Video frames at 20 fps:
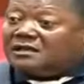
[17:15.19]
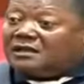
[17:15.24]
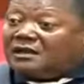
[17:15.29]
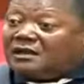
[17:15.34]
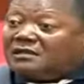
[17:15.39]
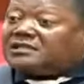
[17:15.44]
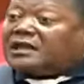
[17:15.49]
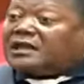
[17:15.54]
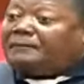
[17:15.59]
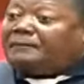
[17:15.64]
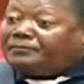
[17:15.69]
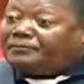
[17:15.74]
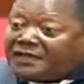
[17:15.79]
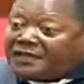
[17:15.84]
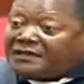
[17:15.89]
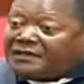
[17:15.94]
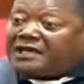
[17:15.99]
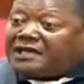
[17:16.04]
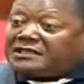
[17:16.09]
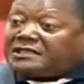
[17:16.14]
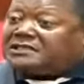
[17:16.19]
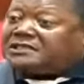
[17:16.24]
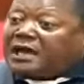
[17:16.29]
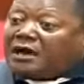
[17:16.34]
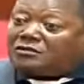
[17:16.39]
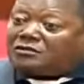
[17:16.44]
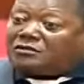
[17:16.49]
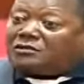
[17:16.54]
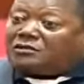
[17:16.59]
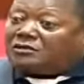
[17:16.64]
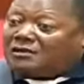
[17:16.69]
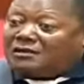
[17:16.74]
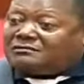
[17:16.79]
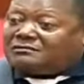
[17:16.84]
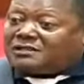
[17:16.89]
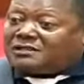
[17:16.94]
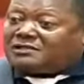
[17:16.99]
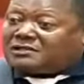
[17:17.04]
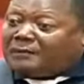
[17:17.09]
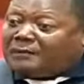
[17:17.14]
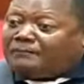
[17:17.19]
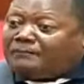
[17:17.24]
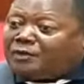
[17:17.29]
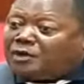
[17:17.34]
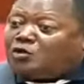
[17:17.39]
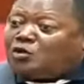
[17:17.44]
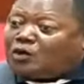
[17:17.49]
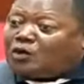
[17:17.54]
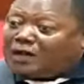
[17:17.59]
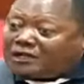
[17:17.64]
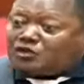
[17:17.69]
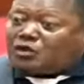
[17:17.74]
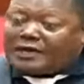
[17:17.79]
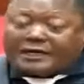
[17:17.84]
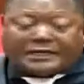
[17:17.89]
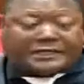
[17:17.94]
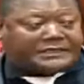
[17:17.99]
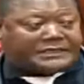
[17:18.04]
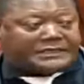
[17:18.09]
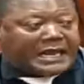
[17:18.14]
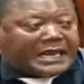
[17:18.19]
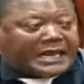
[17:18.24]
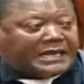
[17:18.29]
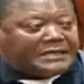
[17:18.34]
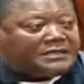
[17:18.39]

something that is out, somebody who has already retired?